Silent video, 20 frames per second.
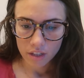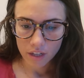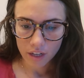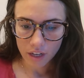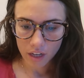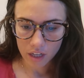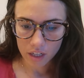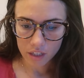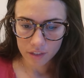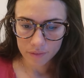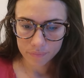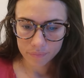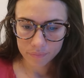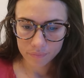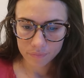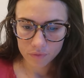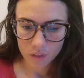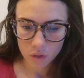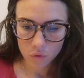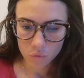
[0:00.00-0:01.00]

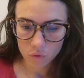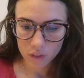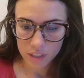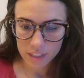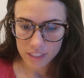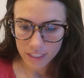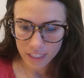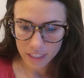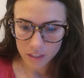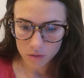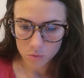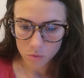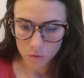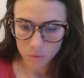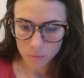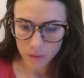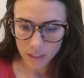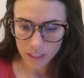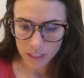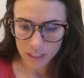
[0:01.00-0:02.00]
reschedule
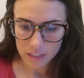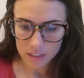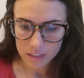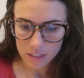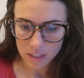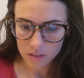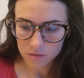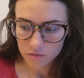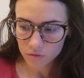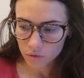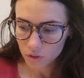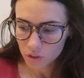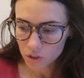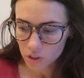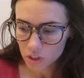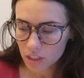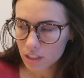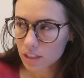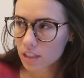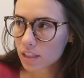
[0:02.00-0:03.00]
because
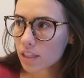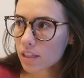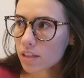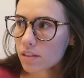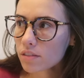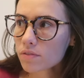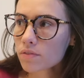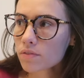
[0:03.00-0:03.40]
unfortunately,